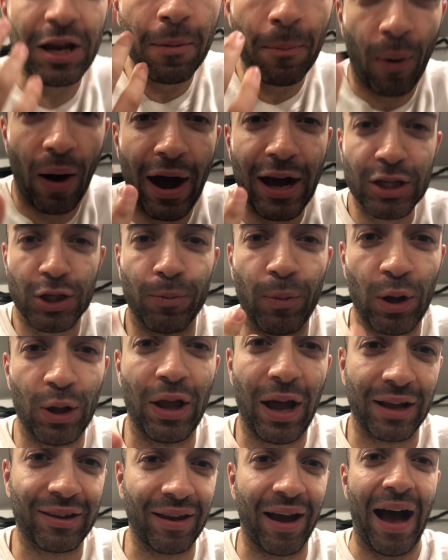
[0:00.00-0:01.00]
impossible
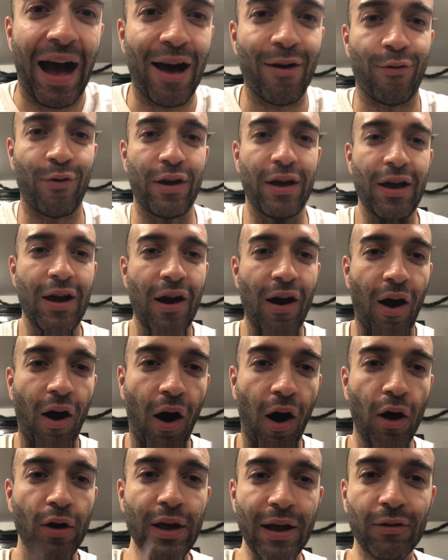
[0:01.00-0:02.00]
not to have it.
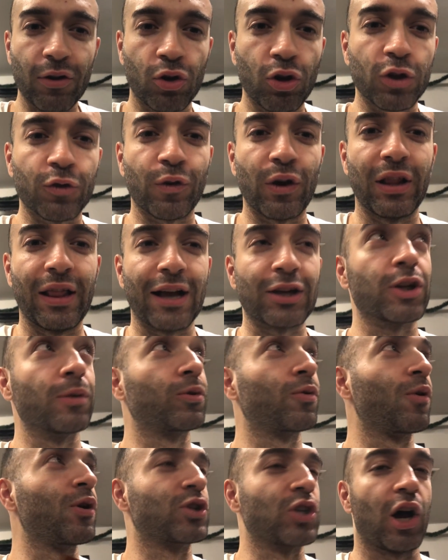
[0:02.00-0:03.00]
All you have to do is for Electrum
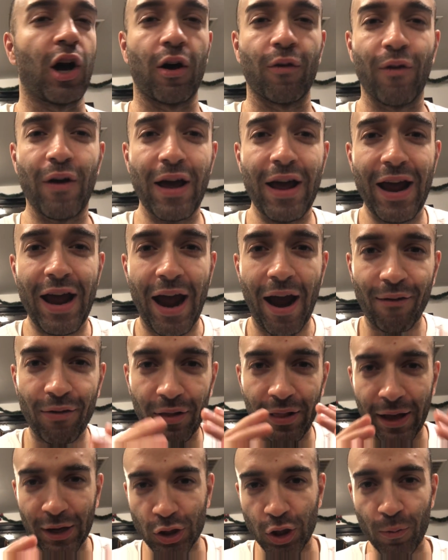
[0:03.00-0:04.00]
to resolve. If the
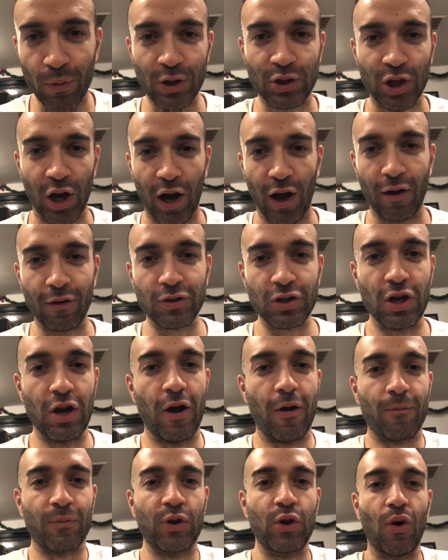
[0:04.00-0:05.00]
Electrum resolves,
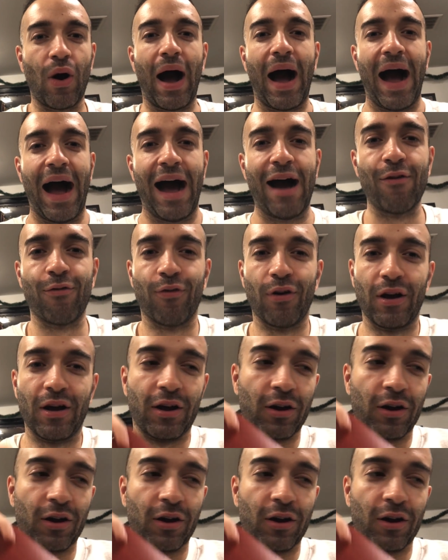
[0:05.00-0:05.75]
you have